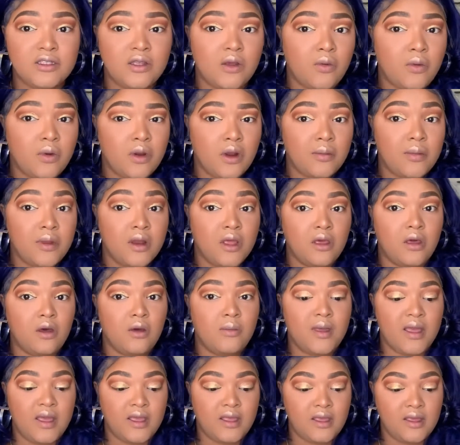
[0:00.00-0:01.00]
So what I'm gonna go
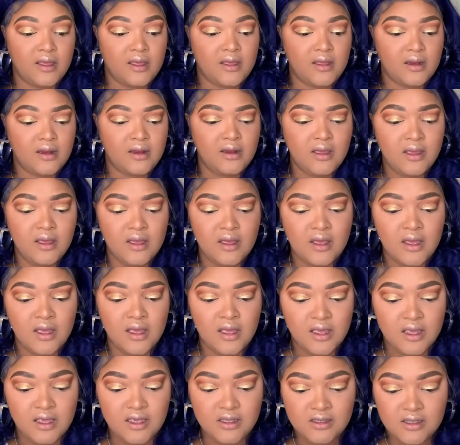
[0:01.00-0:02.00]
back in
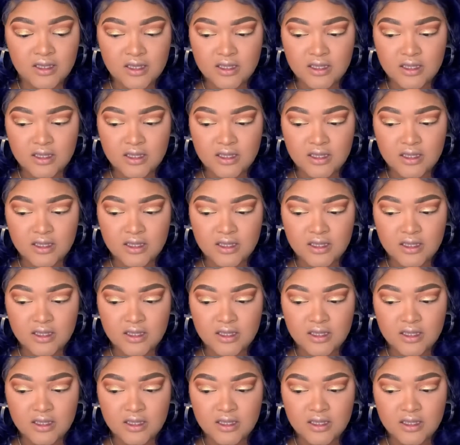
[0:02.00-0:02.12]
is